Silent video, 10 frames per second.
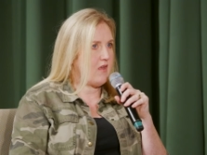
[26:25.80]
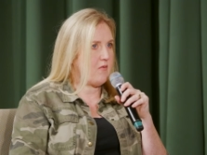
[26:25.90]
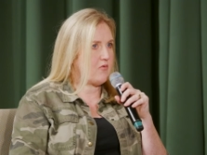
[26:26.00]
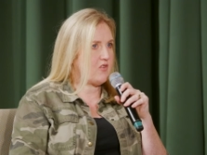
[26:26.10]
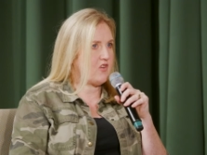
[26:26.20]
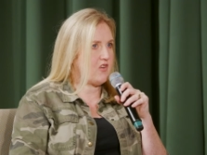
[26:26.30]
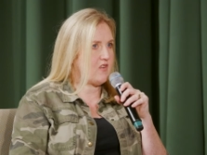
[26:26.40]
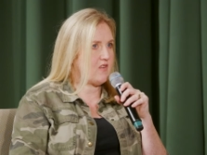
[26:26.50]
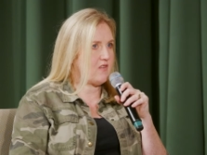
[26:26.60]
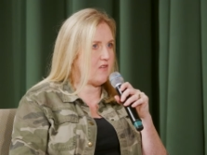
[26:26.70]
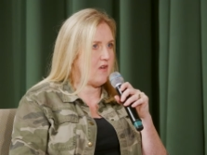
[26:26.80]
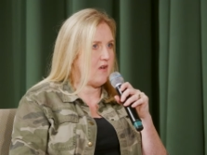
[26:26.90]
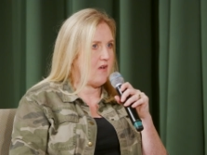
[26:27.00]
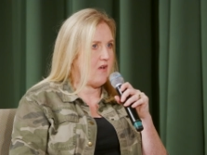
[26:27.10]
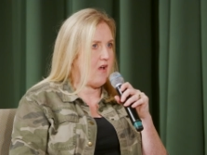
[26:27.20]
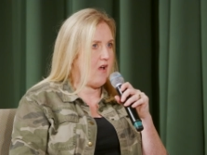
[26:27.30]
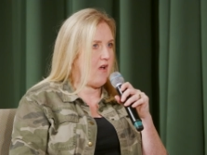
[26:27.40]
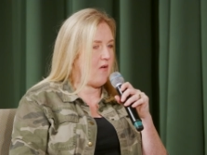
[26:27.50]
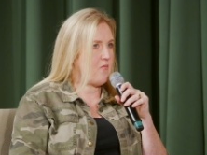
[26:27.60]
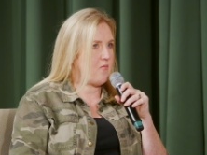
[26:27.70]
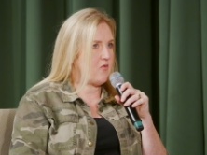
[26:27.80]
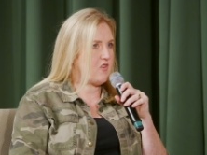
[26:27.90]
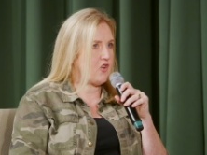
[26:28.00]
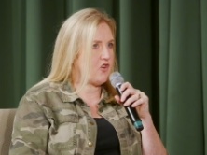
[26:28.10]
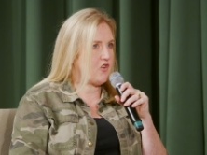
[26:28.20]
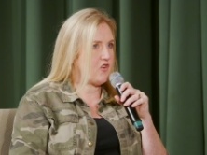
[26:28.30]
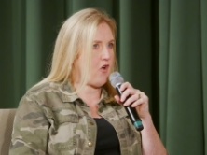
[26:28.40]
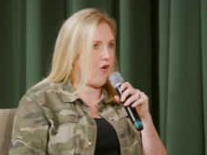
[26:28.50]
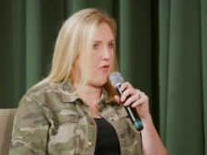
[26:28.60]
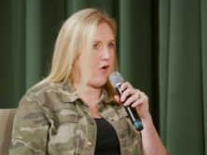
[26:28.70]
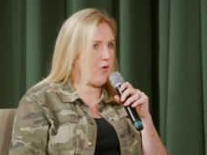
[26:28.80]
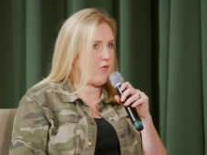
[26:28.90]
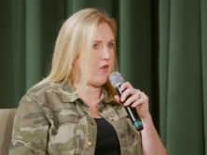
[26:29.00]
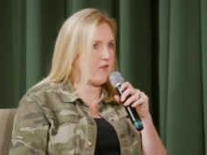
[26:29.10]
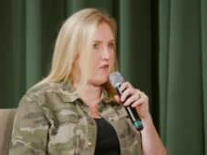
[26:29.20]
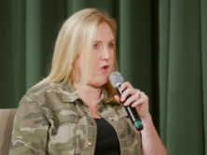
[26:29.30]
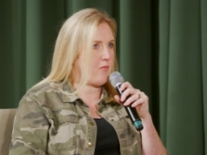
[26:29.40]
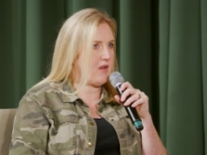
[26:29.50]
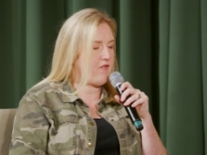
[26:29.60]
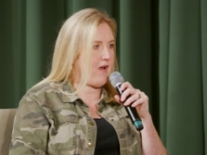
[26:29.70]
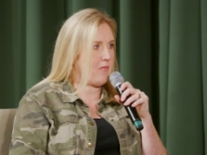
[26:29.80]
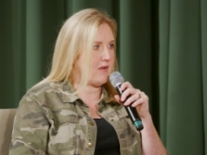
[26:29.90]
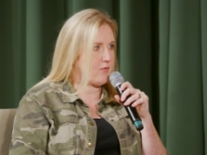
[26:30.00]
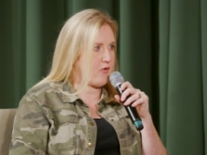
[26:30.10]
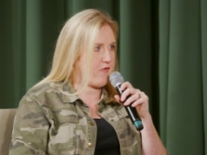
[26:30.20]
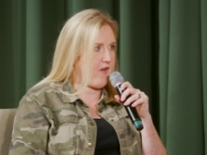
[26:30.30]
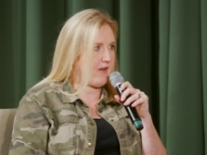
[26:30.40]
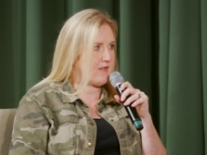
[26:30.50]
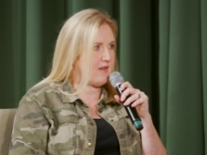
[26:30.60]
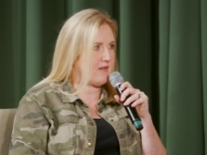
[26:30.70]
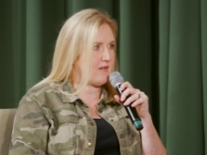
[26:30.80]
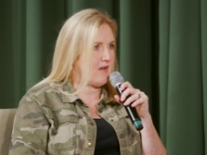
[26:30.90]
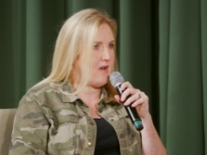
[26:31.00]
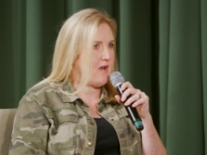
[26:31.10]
It was just such a sorrow that so many families were affected,